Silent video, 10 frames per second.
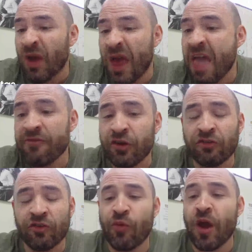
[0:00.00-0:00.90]
and also
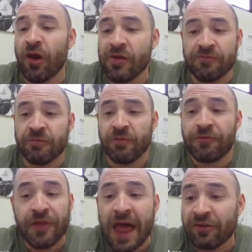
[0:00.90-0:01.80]
evidence of where
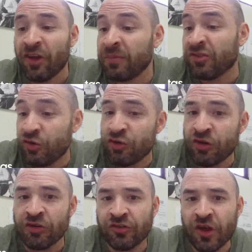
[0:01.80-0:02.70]
I've flagged up
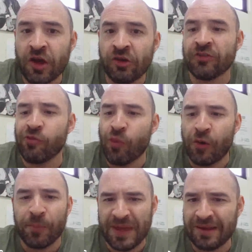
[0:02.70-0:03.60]
student
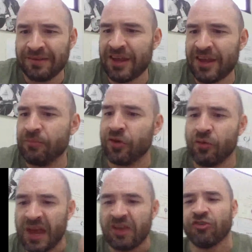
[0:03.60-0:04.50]
concerns to the wellbeing team.